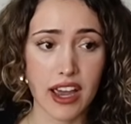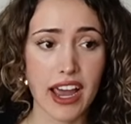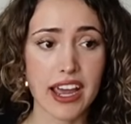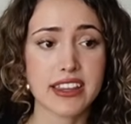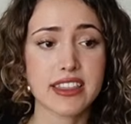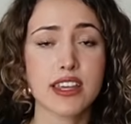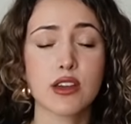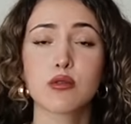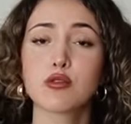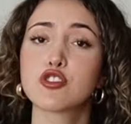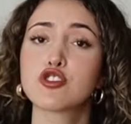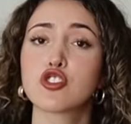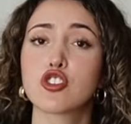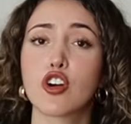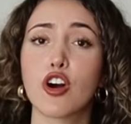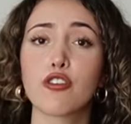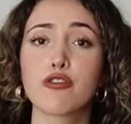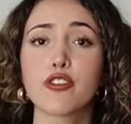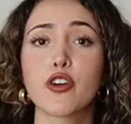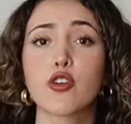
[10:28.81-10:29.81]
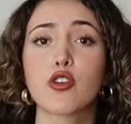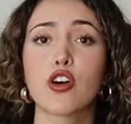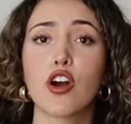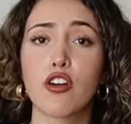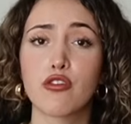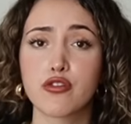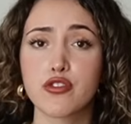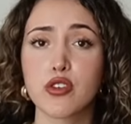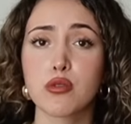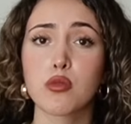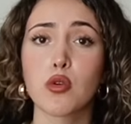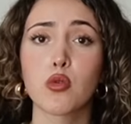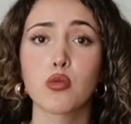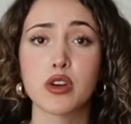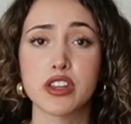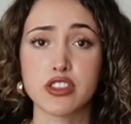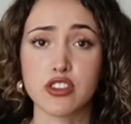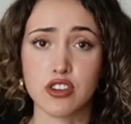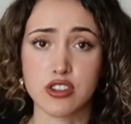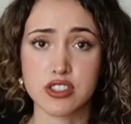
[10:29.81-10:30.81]
I think we should all feel comfortable
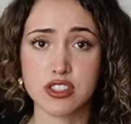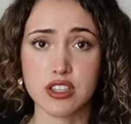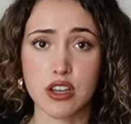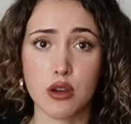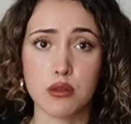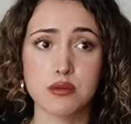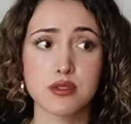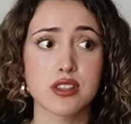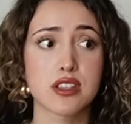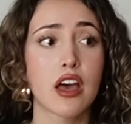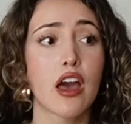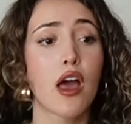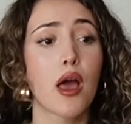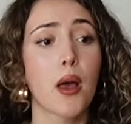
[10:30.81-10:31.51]
with ourselves.